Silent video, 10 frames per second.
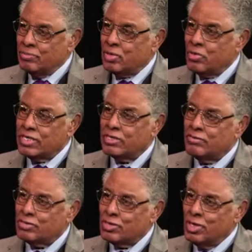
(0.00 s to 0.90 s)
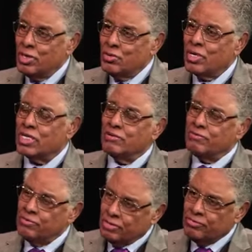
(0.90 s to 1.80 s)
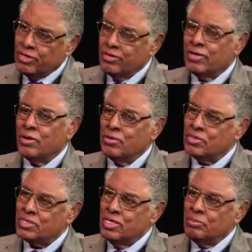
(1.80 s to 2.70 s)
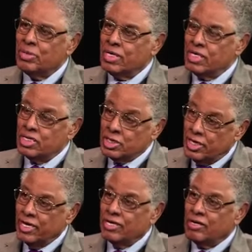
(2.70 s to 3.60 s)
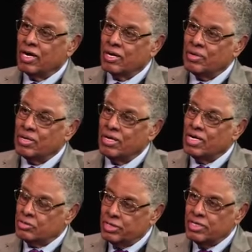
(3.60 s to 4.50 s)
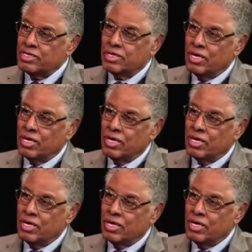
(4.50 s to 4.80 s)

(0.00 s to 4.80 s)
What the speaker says: progressives were in the forefront of those, putting the genetic argument 100 years